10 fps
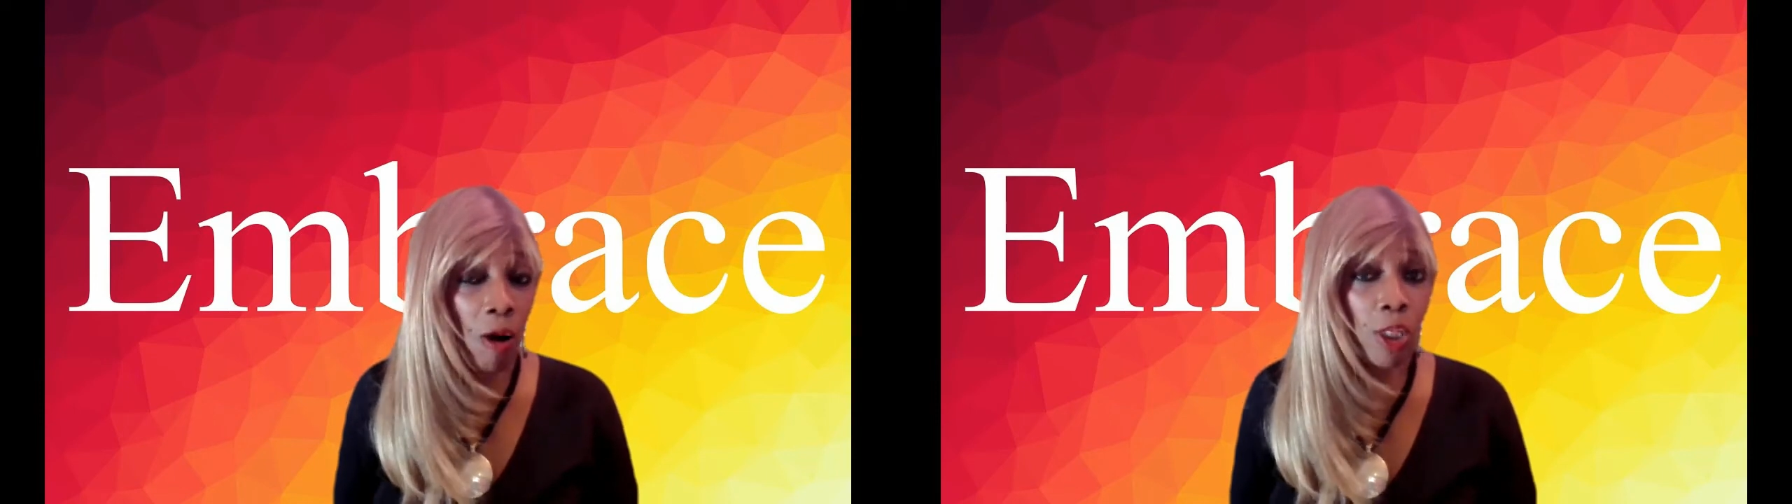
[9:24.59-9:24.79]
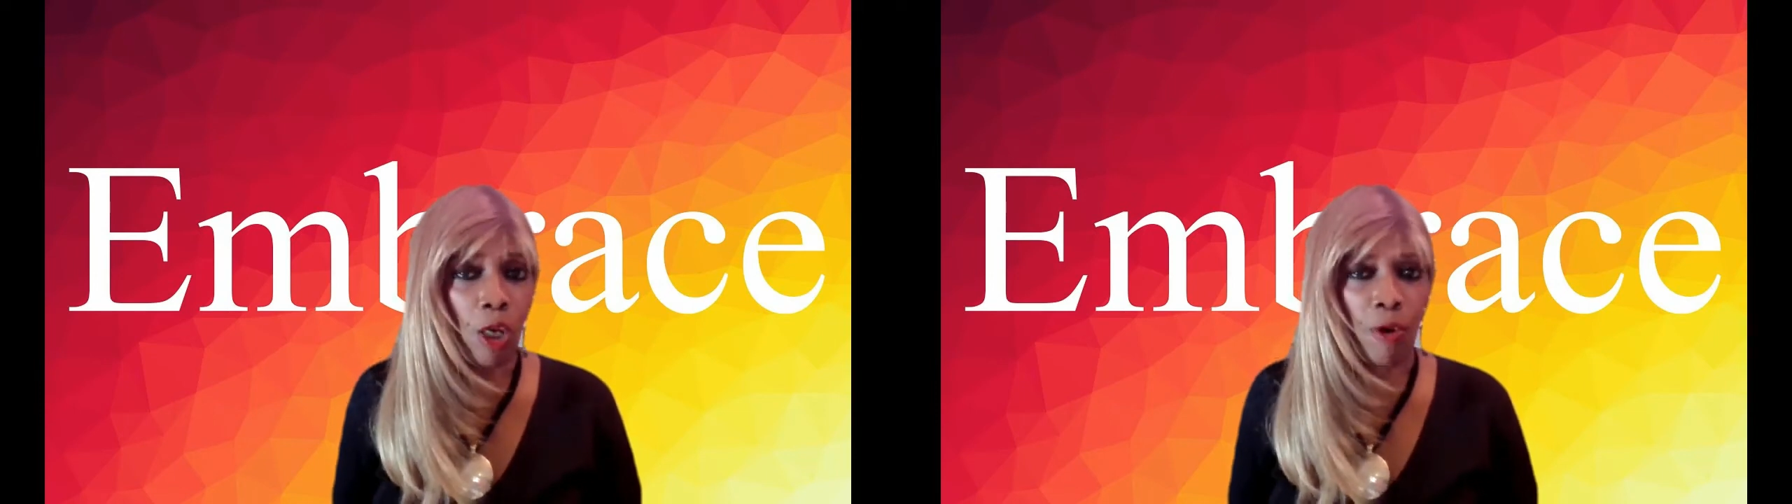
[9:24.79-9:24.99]

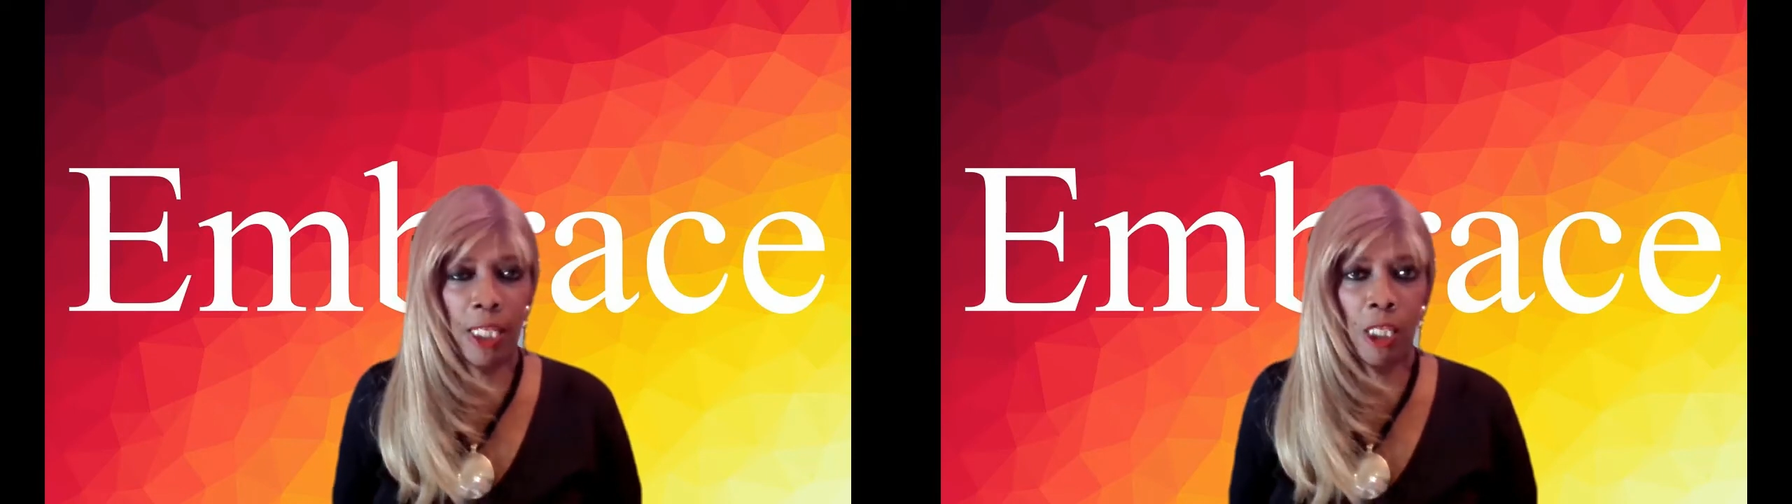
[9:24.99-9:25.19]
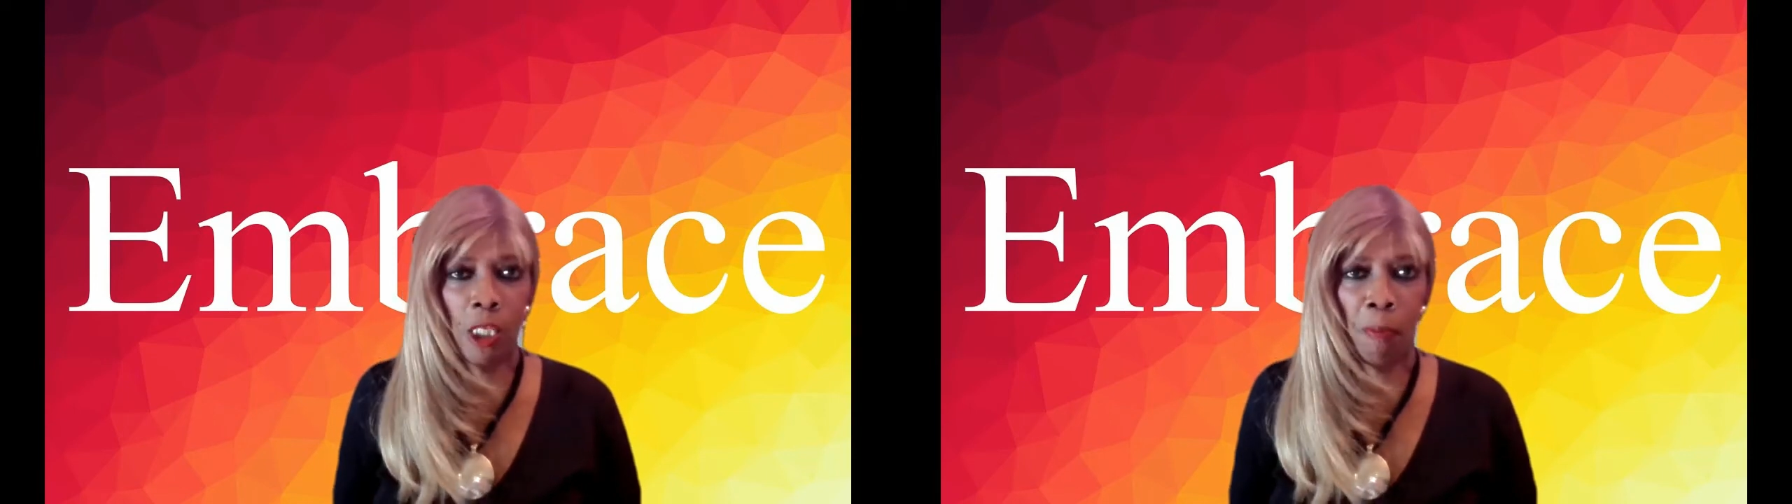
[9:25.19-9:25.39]
also
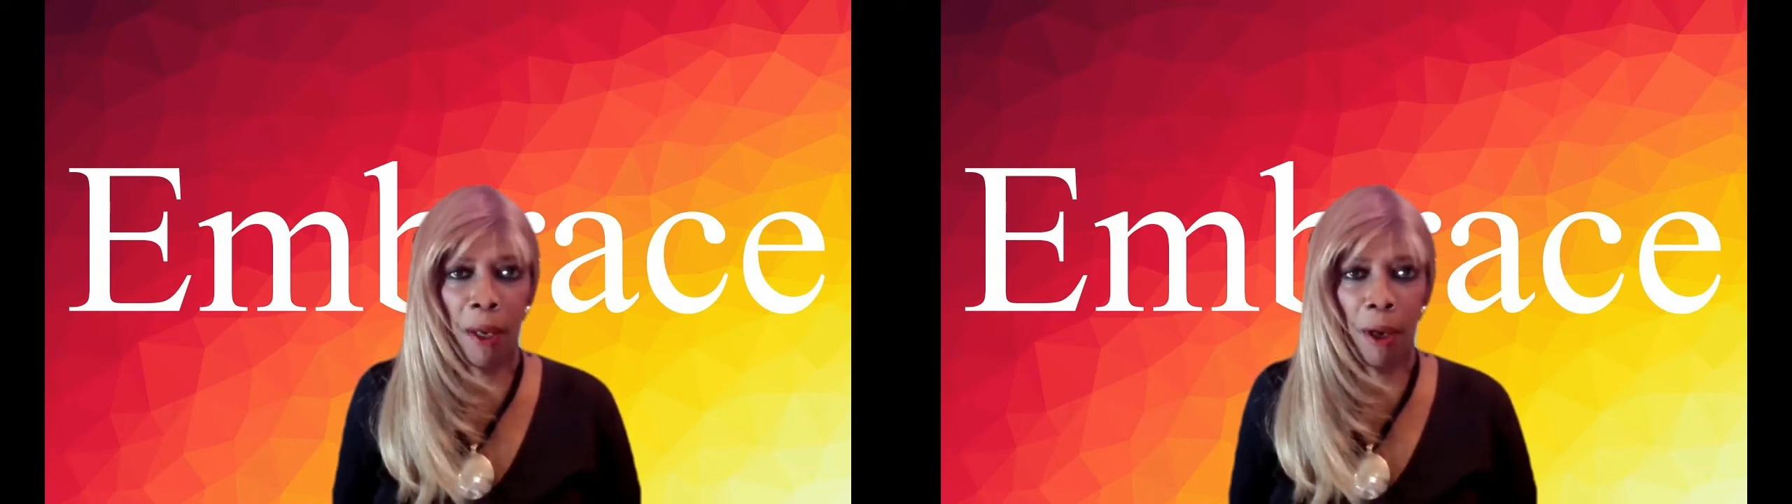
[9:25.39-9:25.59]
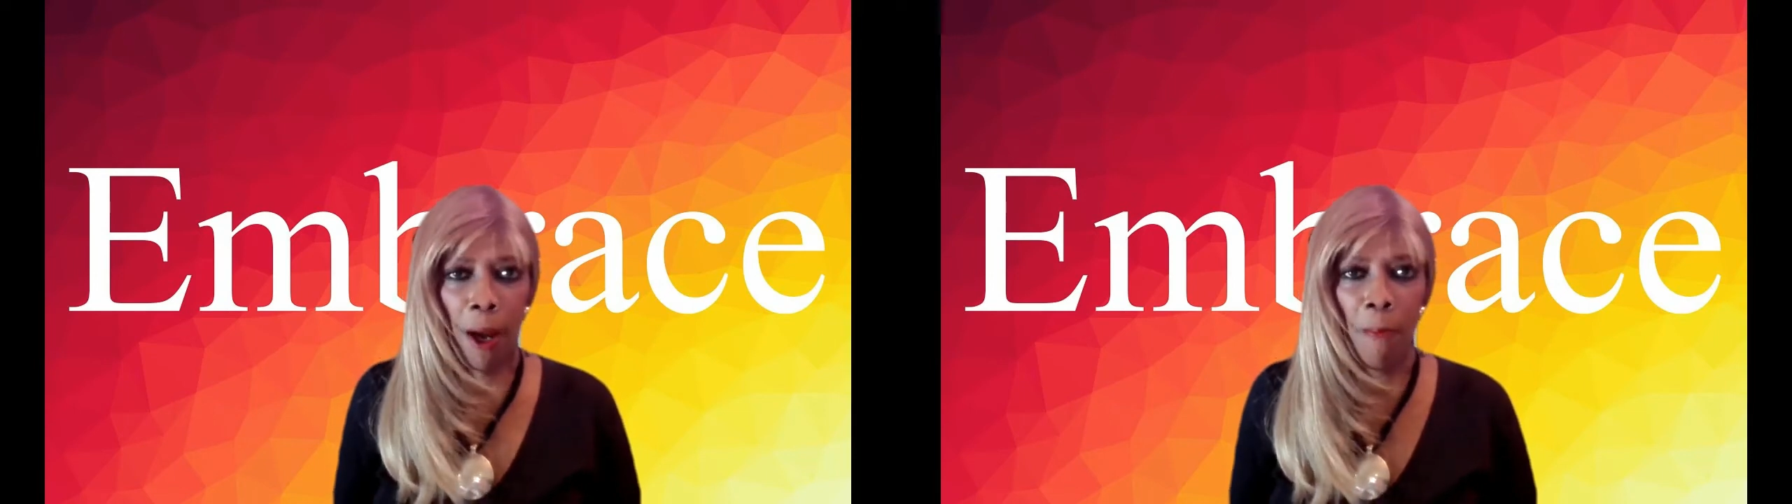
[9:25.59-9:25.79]
is a
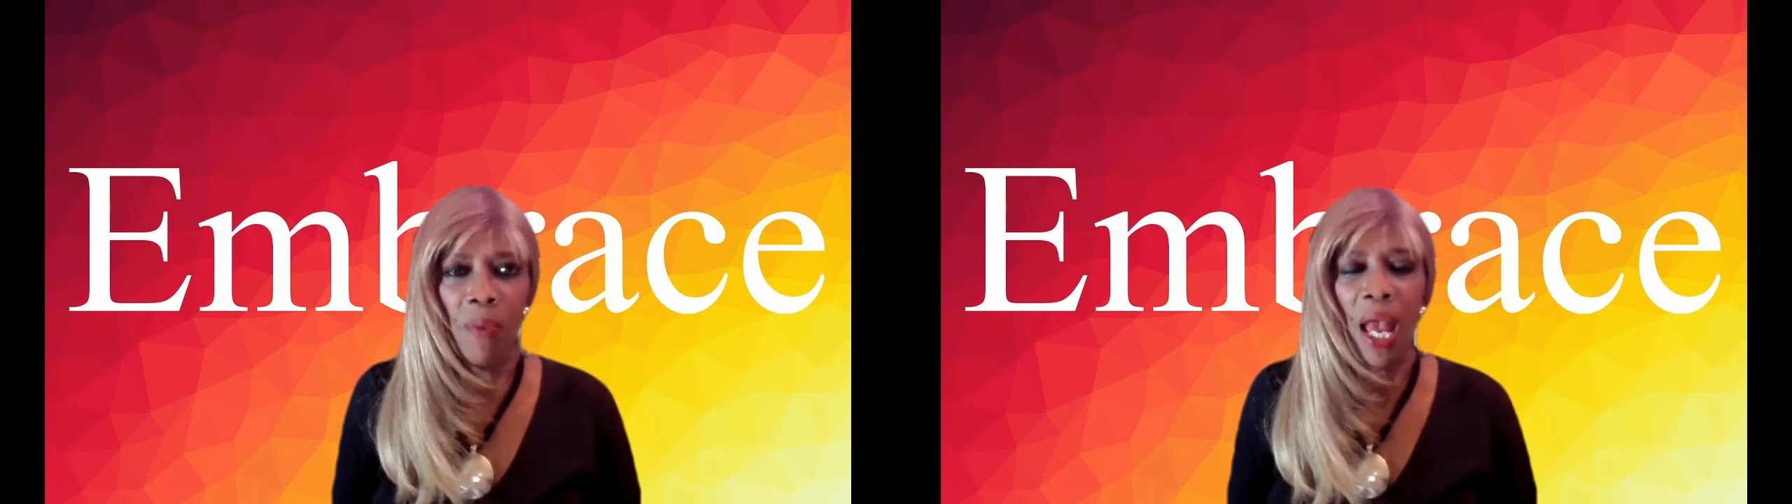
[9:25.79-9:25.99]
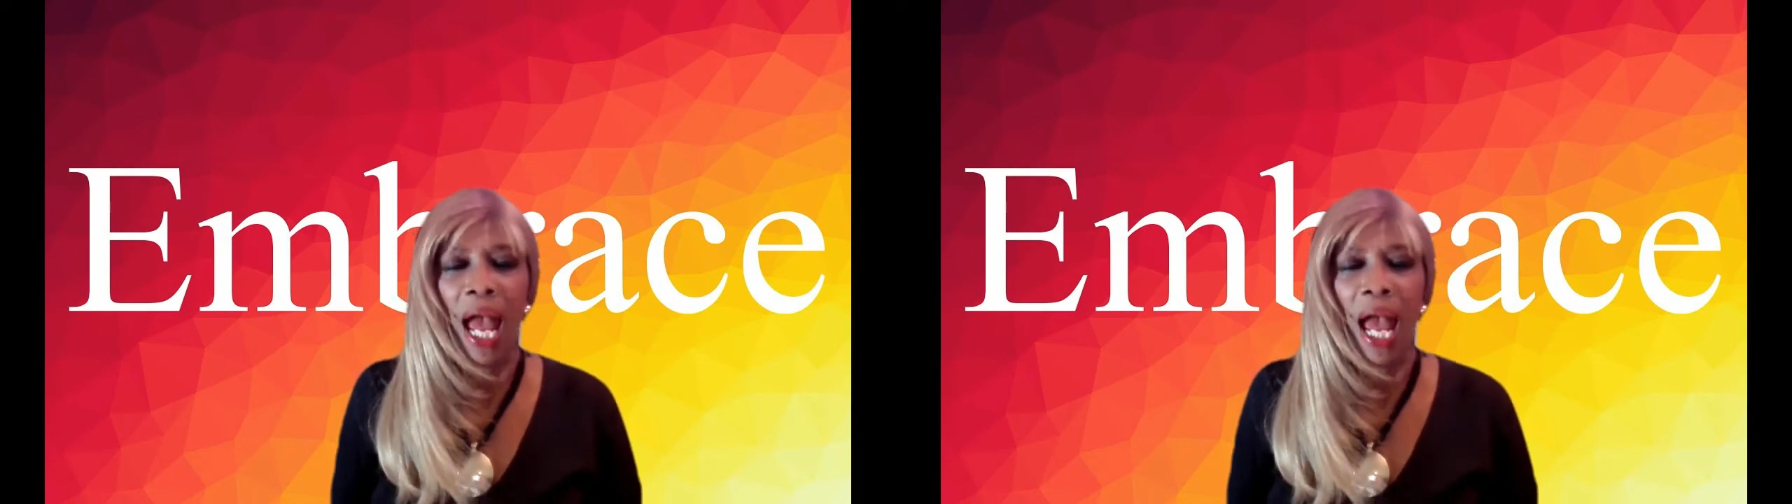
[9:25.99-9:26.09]
spirit.